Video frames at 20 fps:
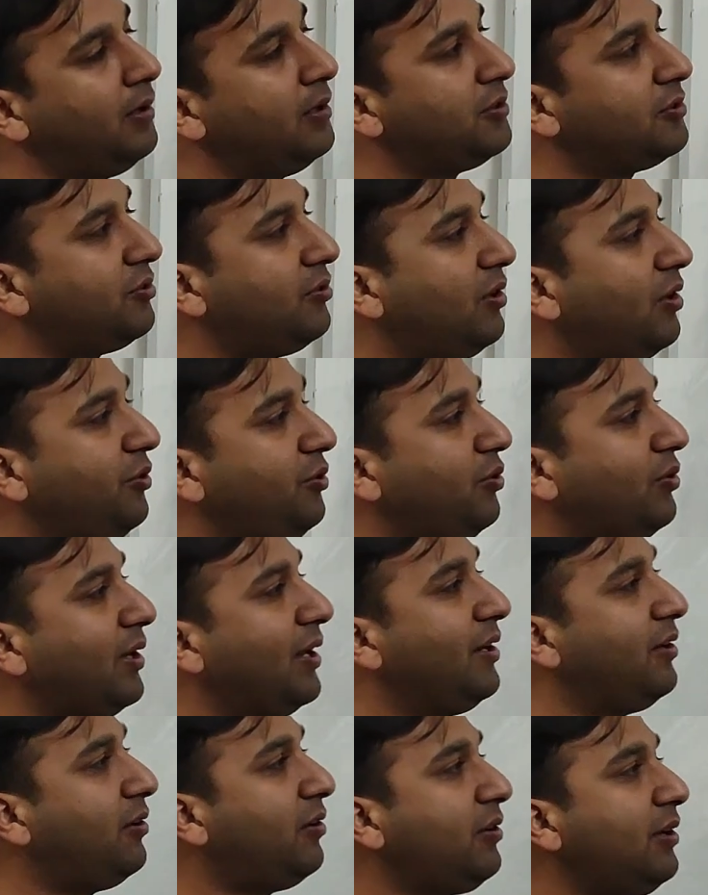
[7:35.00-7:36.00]
So now you
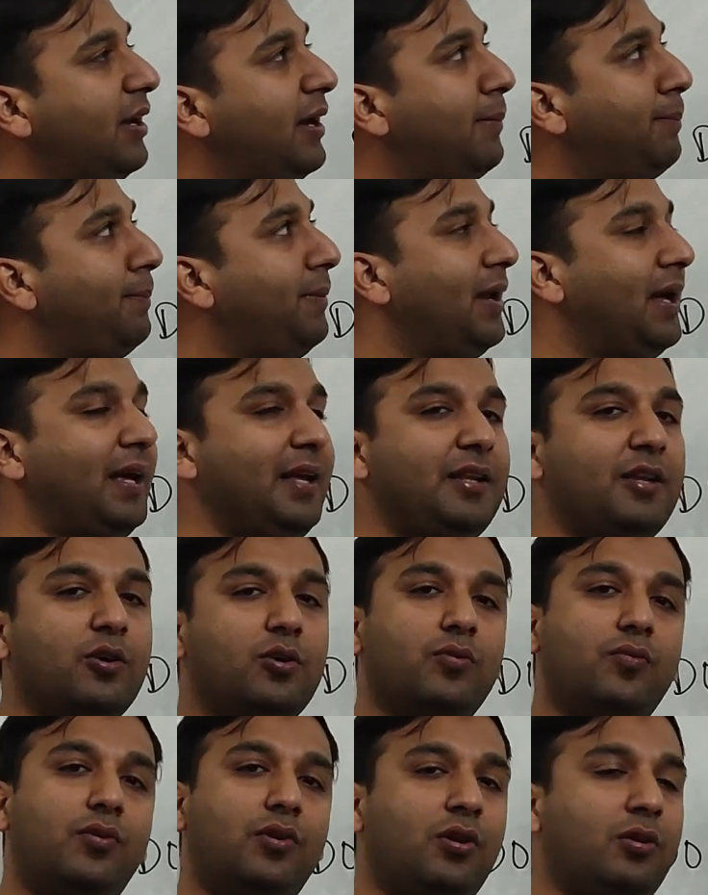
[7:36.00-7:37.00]
cannot apply the
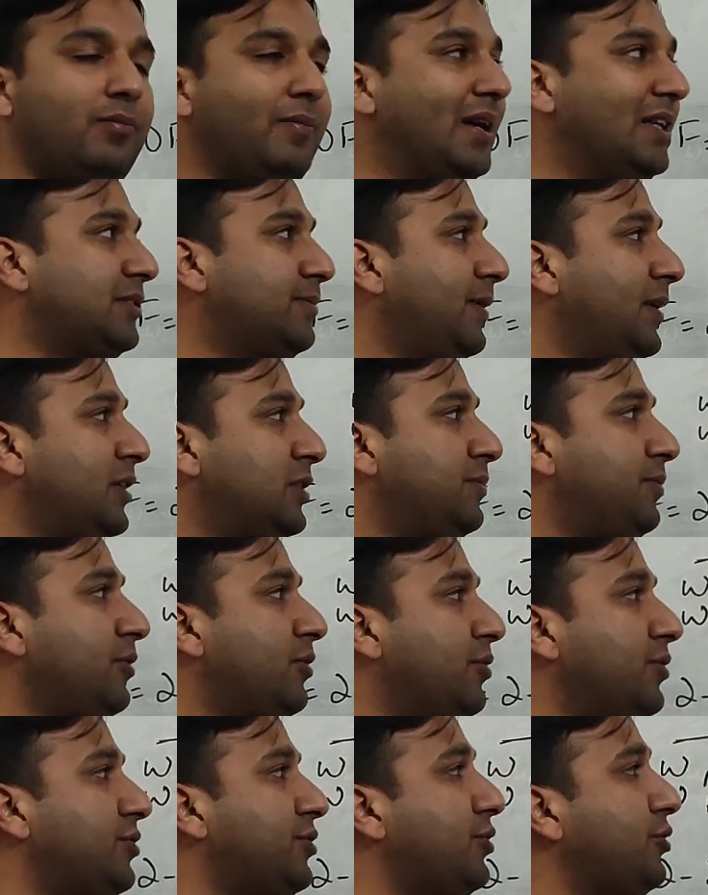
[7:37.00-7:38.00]
overall mass balance
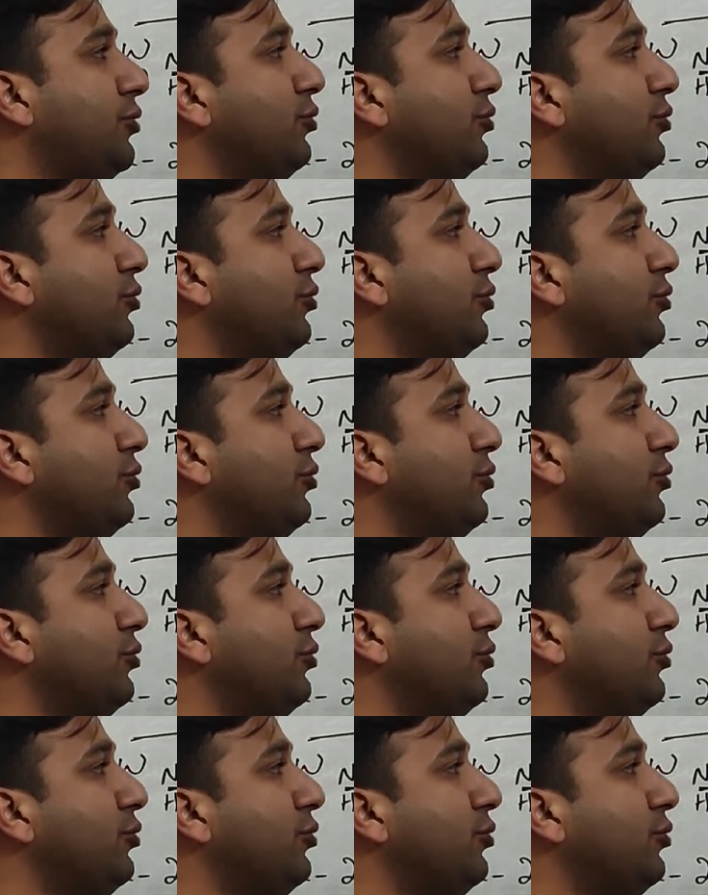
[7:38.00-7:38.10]
because